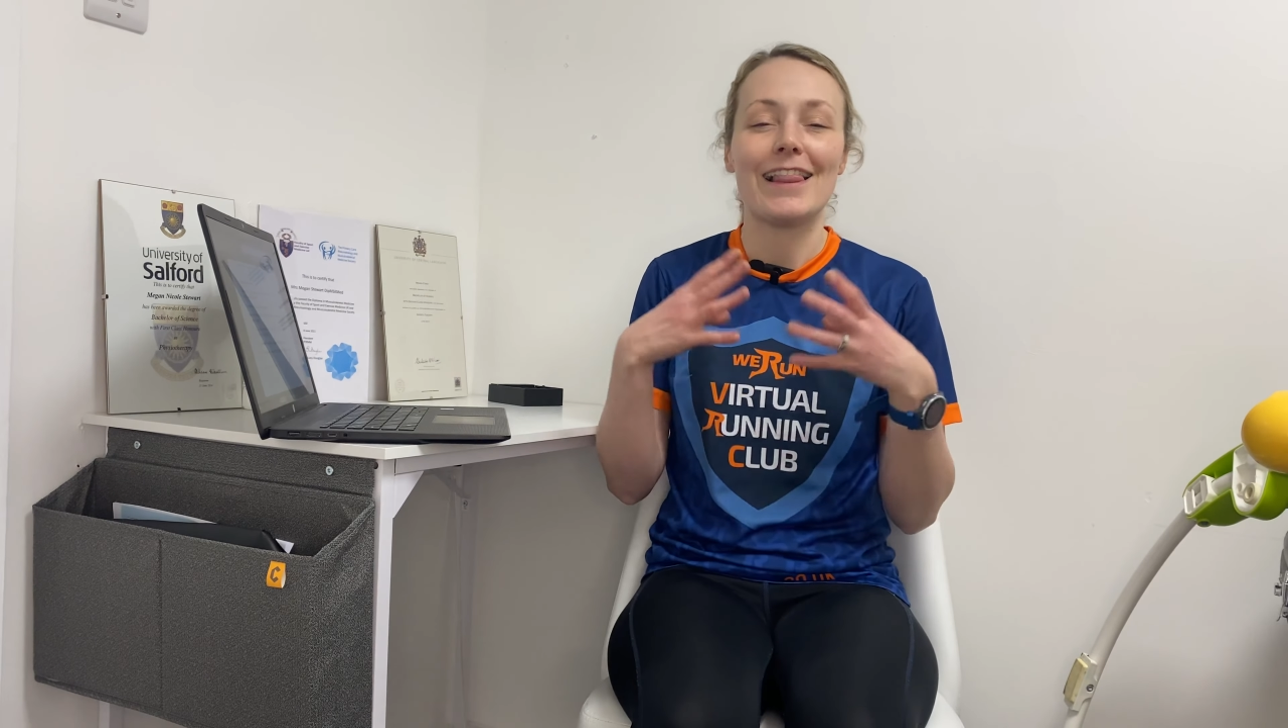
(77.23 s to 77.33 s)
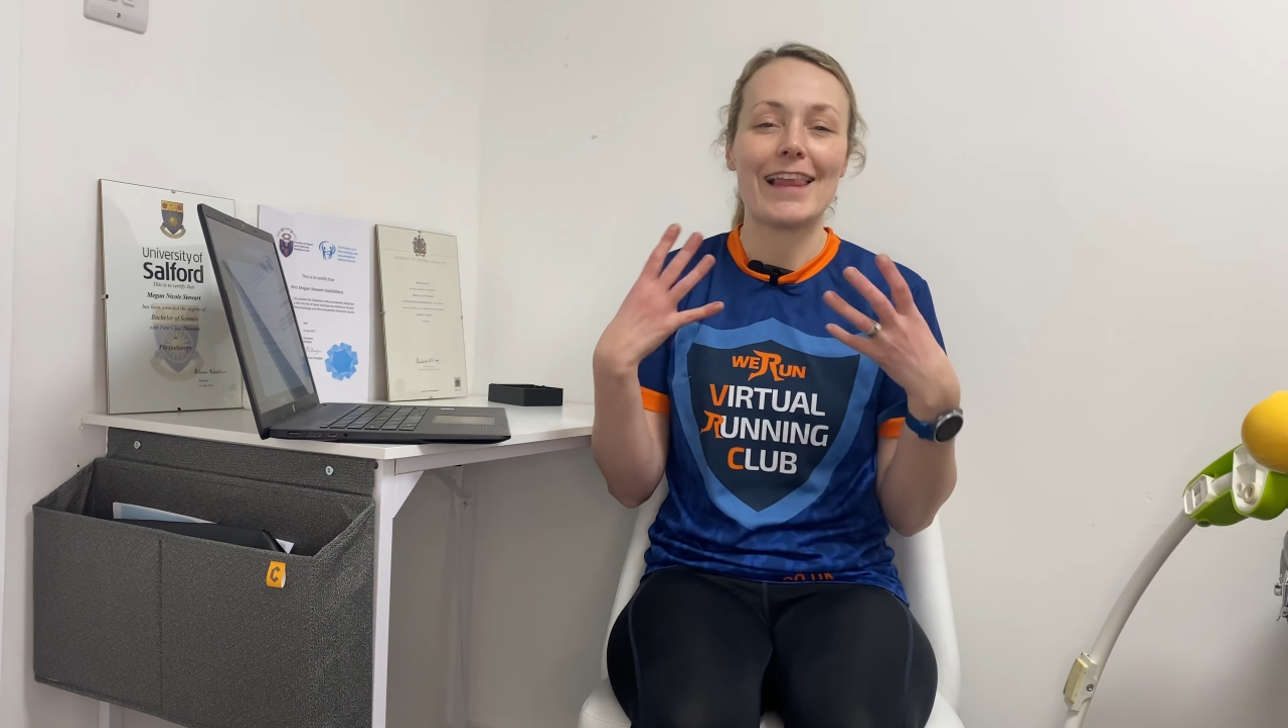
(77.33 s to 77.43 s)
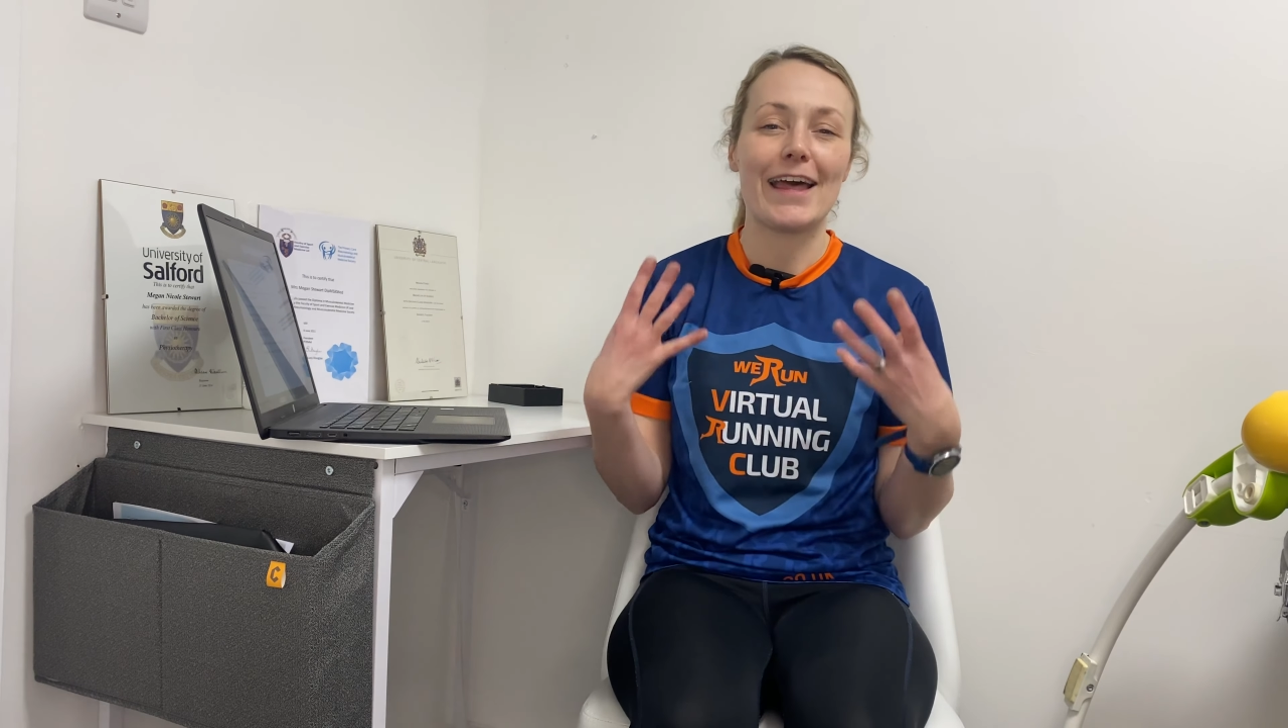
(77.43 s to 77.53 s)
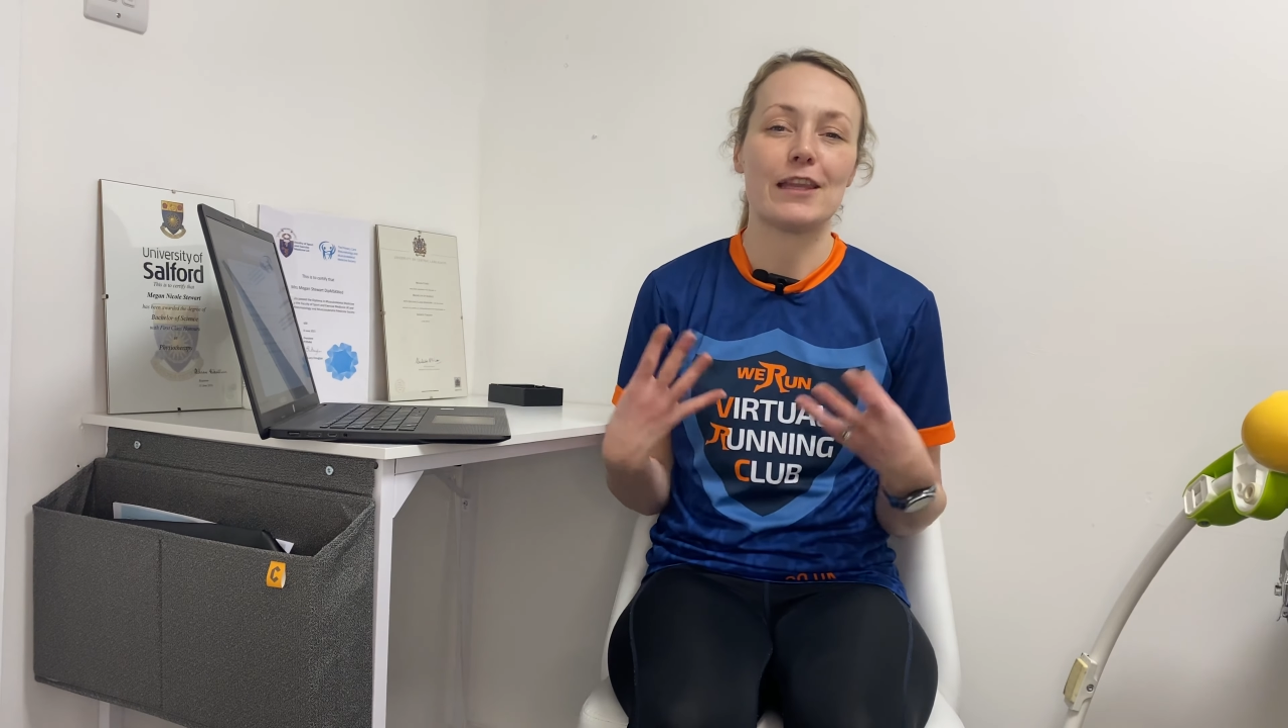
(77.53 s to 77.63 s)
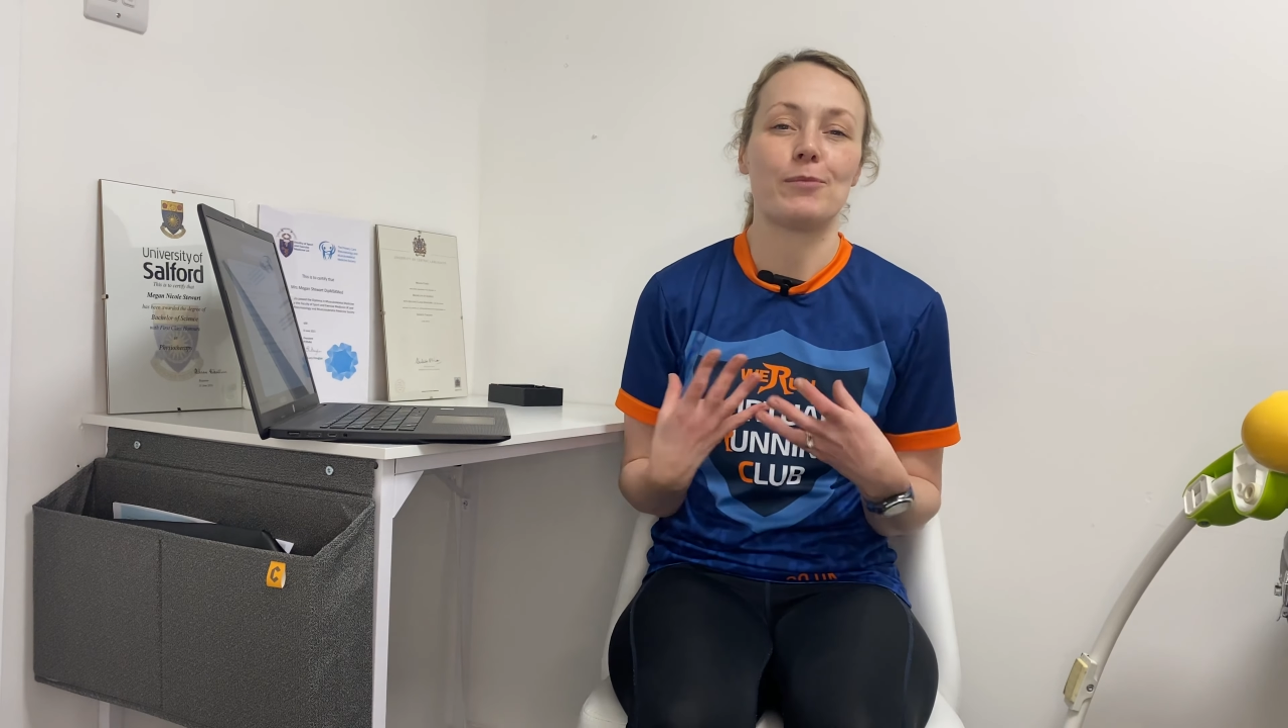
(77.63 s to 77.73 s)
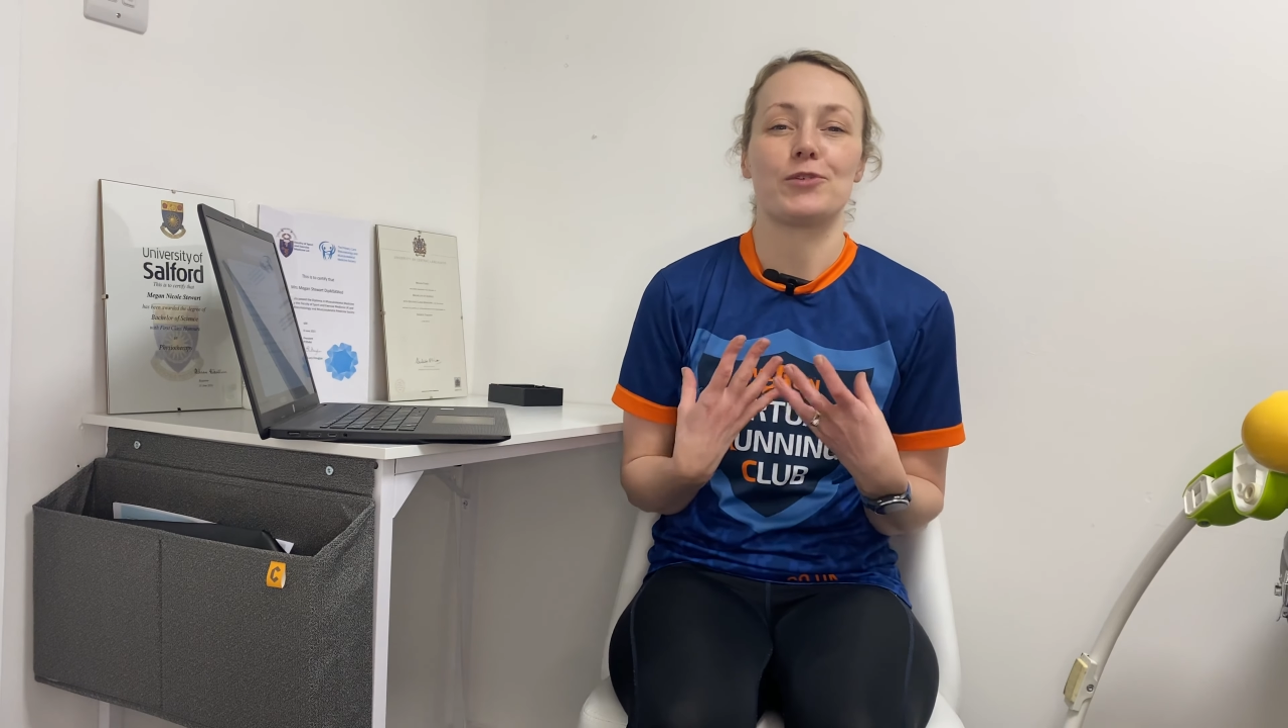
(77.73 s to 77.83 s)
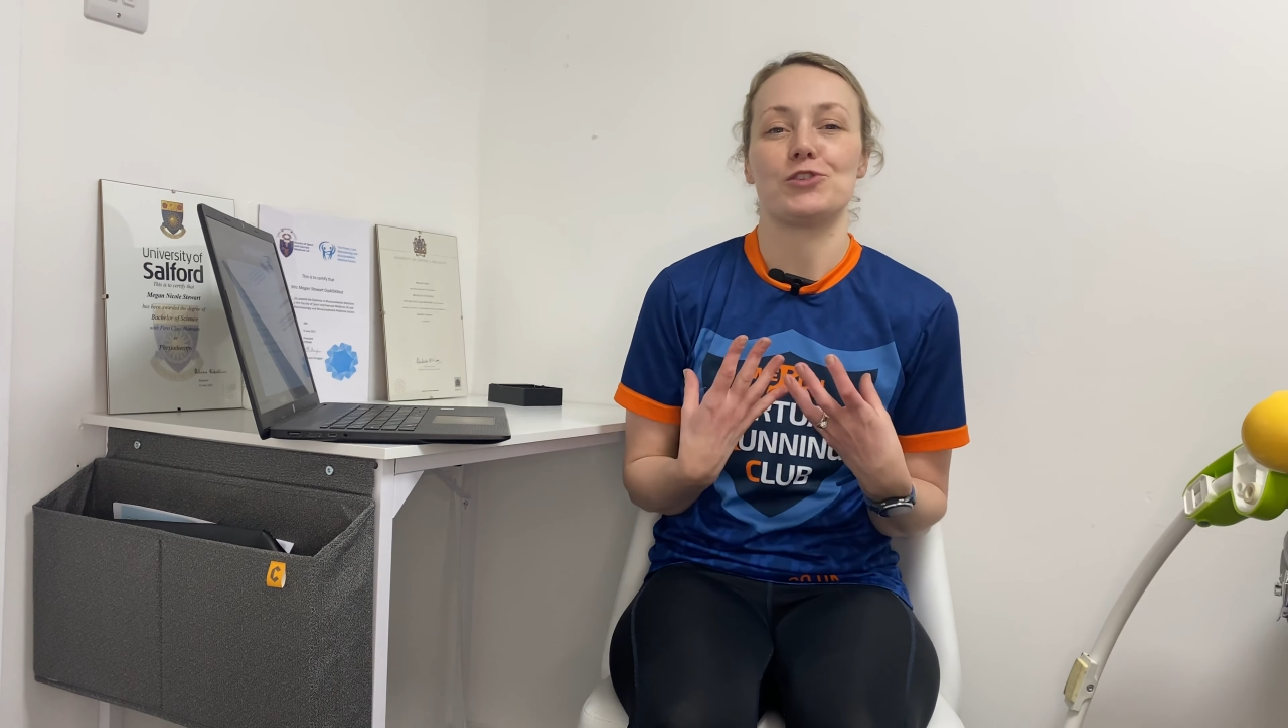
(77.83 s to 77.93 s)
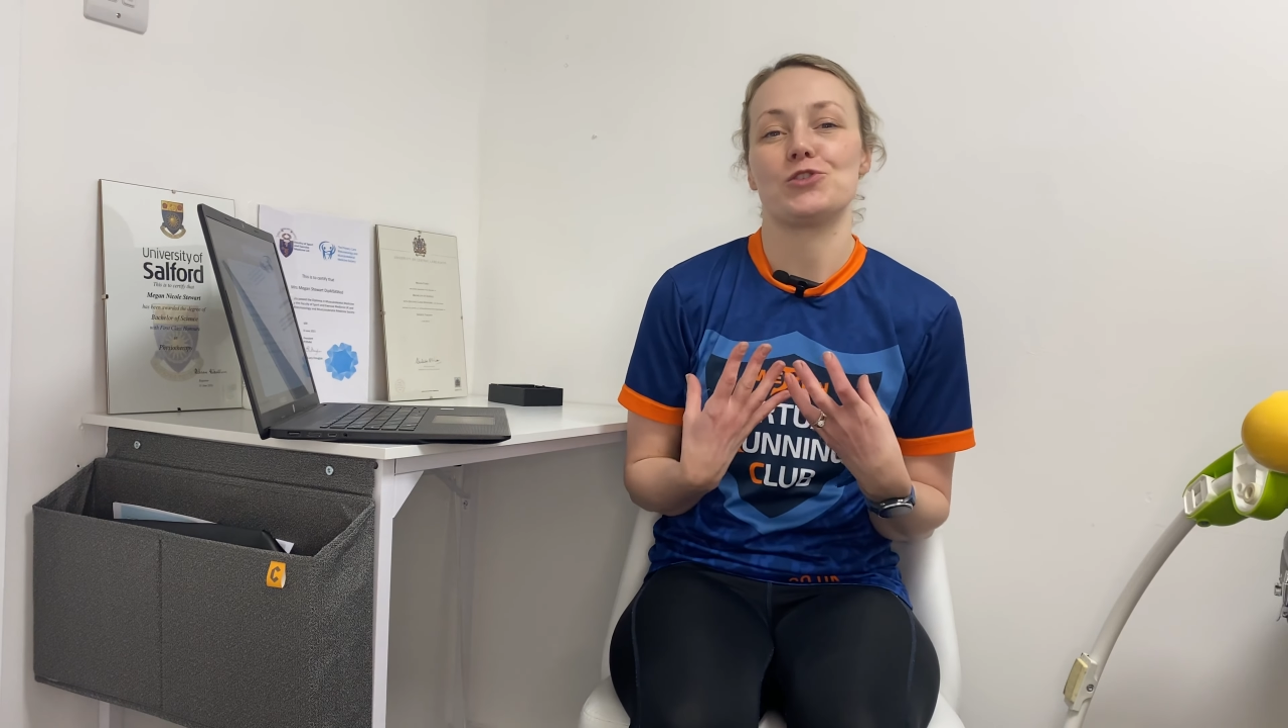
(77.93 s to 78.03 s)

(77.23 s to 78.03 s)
let the body